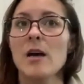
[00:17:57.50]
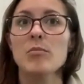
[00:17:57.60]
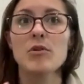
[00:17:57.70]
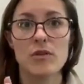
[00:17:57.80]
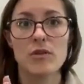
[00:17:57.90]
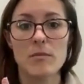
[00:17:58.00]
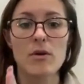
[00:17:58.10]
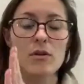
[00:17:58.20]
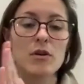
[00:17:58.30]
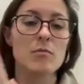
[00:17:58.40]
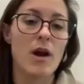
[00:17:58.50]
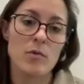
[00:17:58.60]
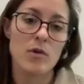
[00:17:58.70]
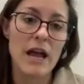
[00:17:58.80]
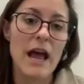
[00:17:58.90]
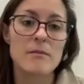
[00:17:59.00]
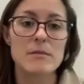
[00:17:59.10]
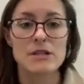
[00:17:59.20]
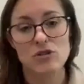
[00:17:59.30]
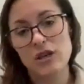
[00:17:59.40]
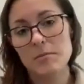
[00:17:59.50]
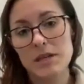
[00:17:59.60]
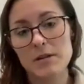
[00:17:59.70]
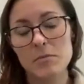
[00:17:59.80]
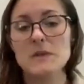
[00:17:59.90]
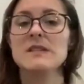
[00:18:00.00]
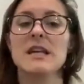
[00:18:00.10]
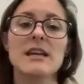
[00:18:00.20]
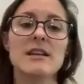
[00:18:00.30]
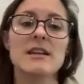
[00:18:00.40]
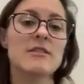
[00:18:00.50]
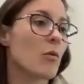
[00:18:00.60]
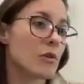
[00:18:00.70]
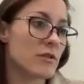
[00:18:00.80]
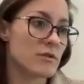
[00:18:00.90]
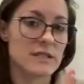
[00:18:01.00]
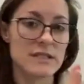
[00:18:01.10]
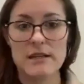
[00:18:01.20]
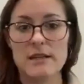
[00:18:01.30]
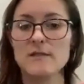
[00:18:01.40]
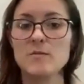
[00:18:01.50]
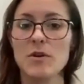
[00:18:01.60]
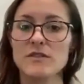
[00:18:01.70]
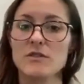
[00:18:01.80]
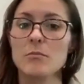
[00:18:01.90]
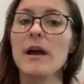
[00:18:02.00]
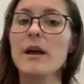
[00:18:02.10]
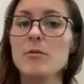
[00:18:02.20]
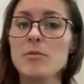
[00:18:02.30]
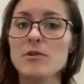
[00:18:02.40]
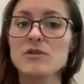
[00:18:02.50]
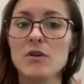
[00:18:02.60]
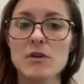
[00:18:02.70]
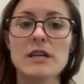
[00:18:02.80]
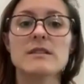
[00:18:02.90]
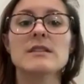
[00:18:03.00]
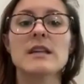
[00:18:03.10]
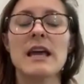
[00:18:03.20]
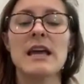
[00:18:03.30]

a program owner, primary admin, champion person, or those executive sponsor buyer personas.